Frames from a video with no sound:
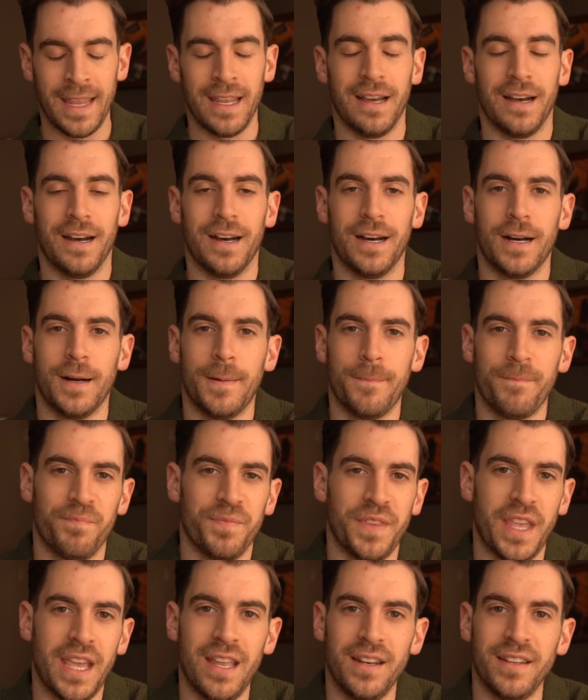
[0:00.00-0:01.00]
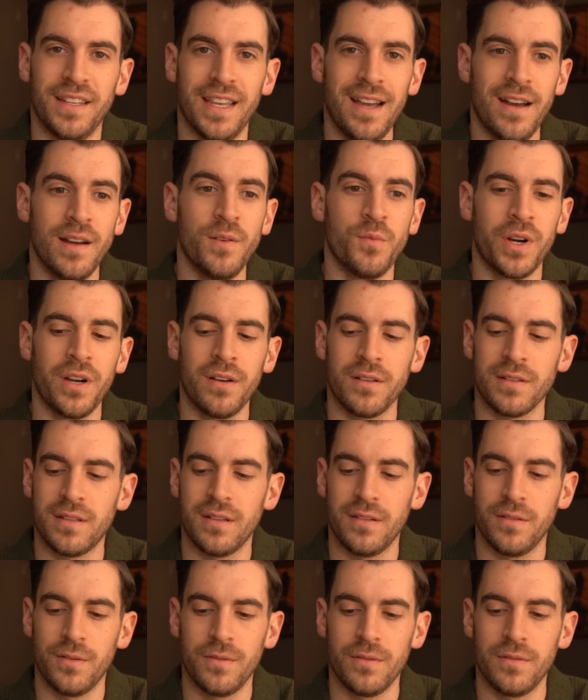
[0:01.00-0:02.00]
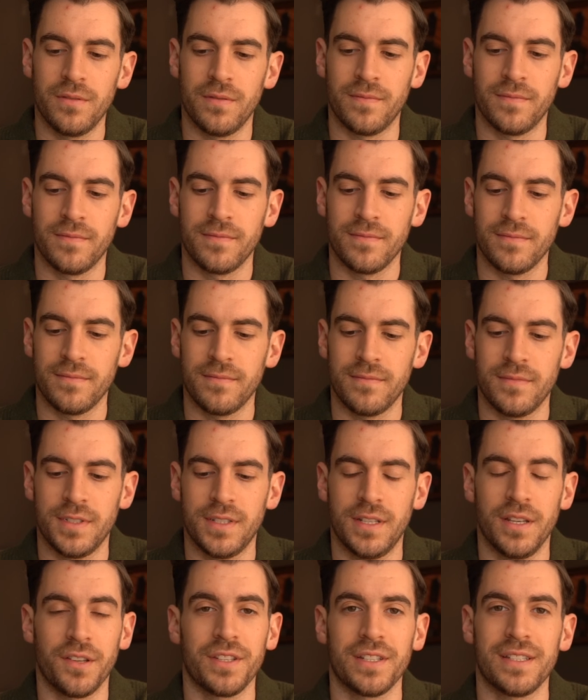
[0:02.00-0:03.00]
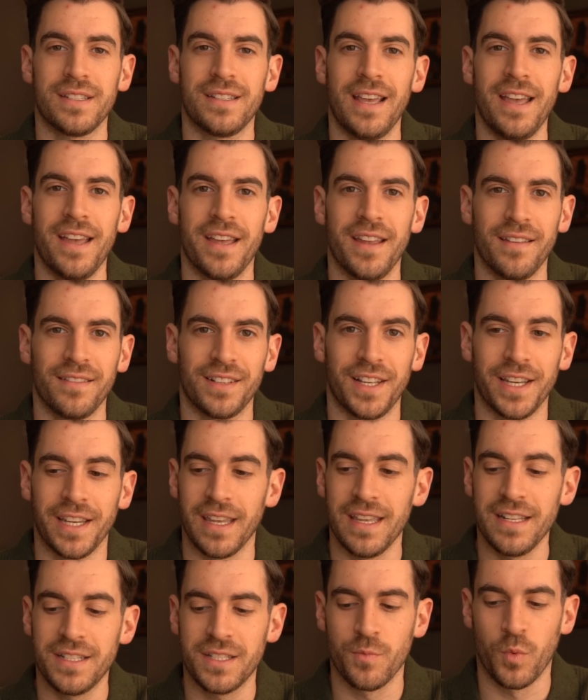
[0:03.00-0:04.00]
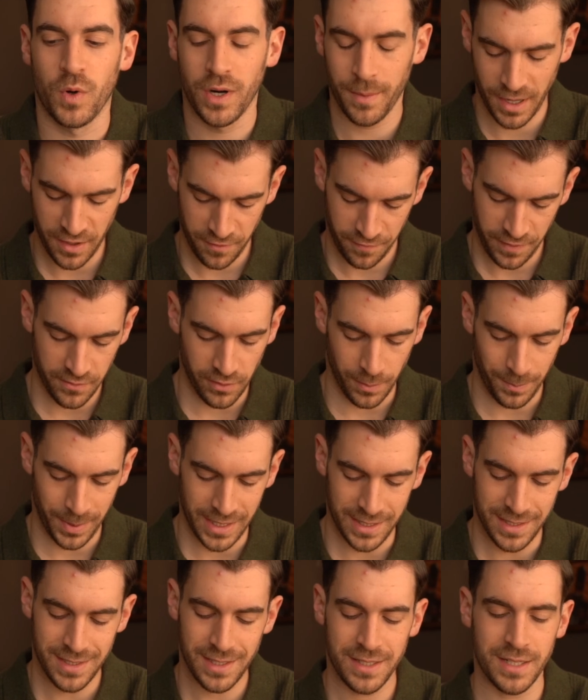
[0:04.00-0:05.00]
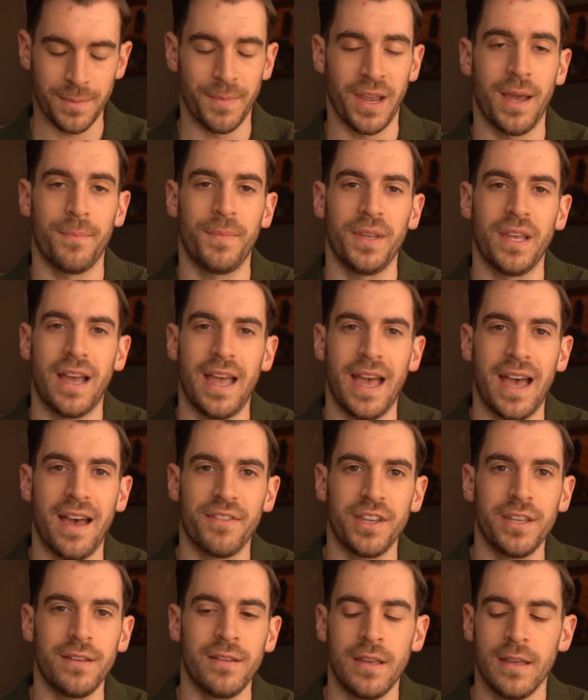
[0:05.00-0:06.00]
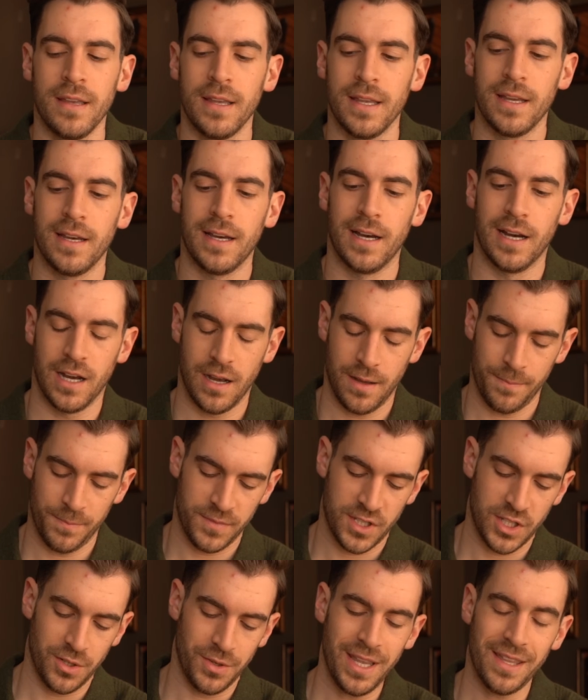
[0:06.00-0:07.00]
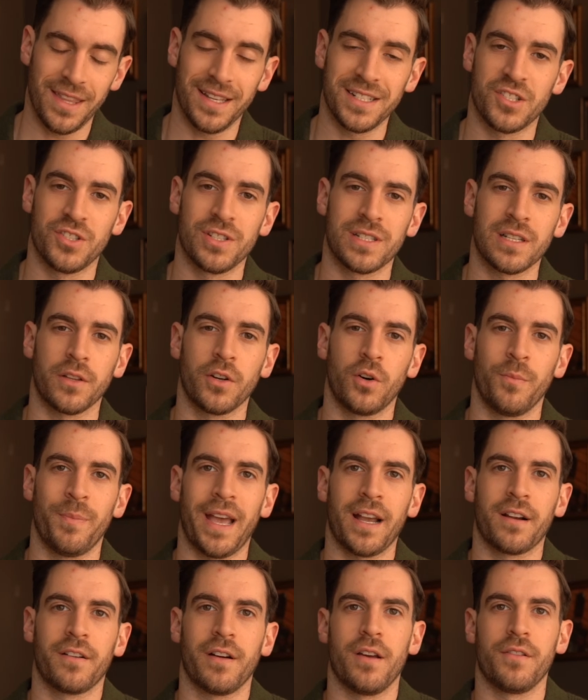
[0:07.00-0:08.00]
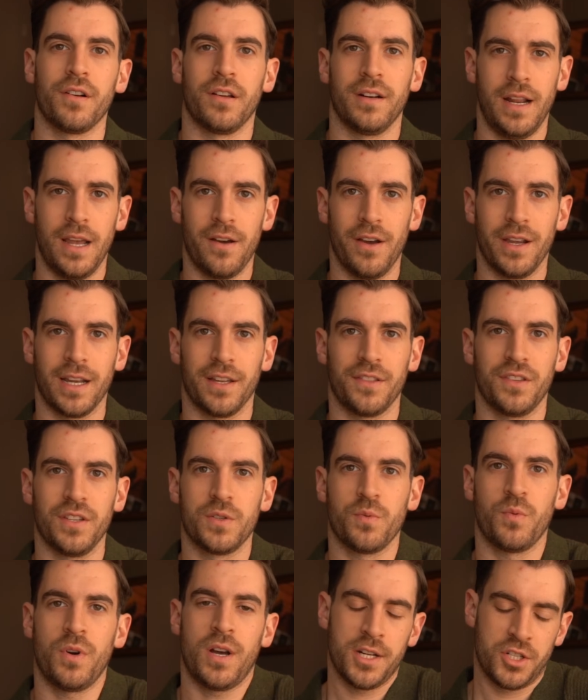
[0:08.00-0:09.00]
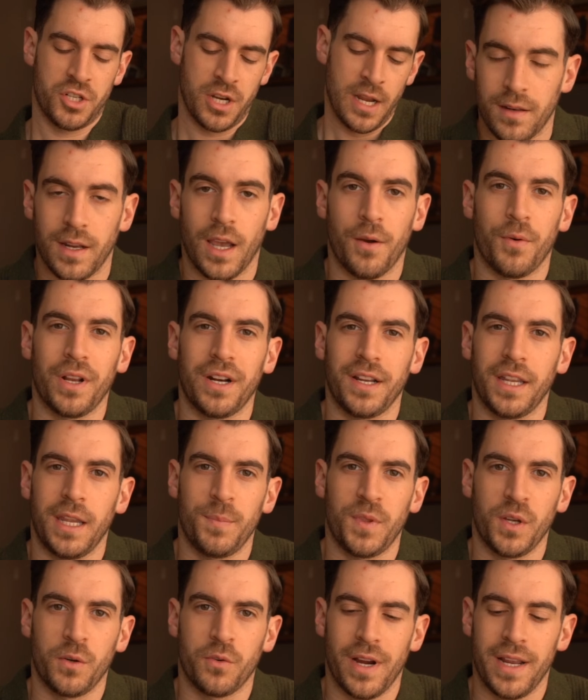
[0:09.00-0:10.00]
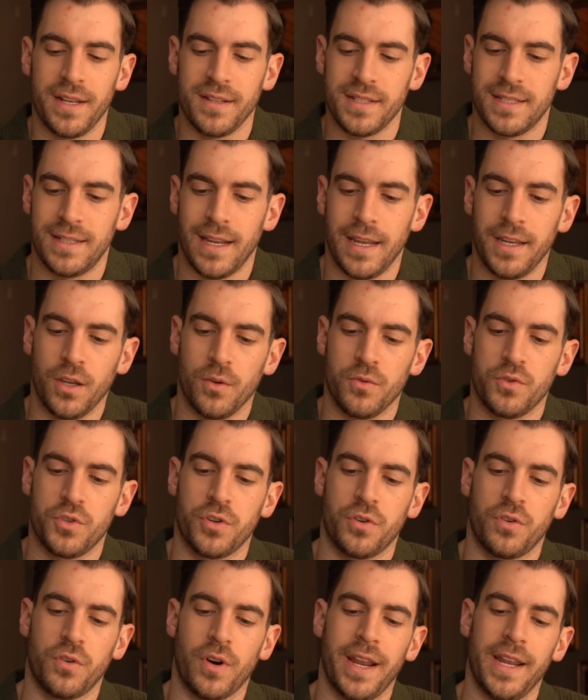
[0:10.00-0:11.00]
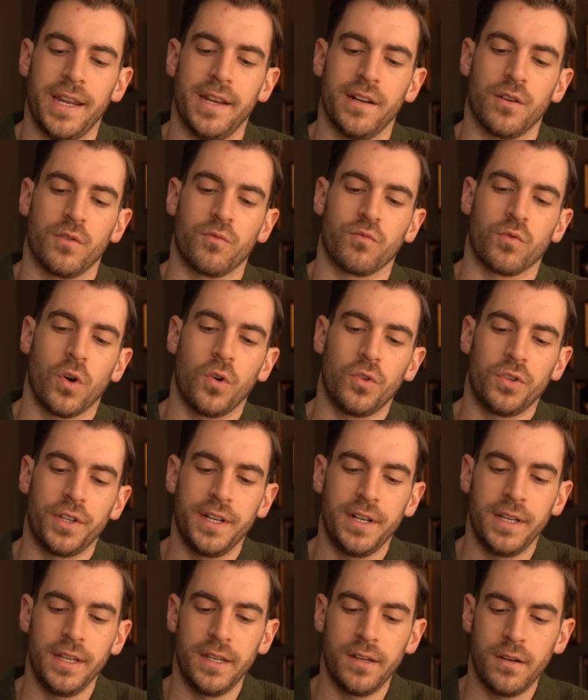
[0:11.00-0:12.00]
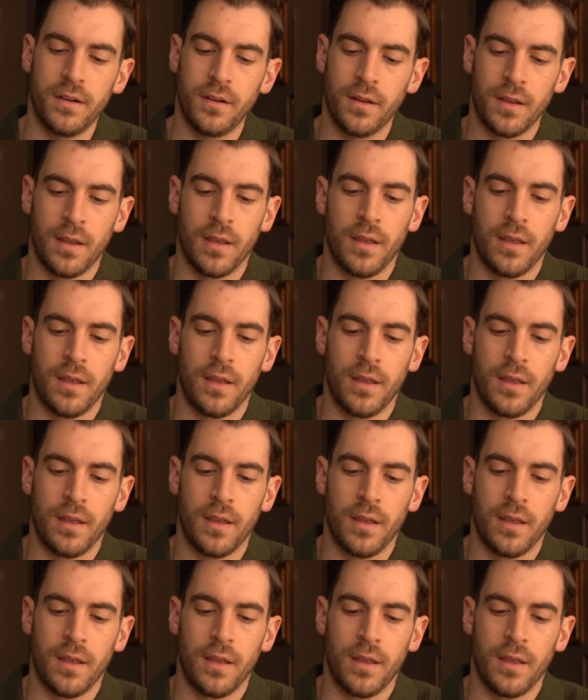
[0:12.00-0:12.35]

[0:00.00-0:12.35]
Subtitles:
And yeah, I wear it till this day. Like, it's one of my favorite pieces. I'm happy I have it. So yeah, that's just a little background on how I got this watch. Now we're gonna keep the Grand Seiko train rolling here.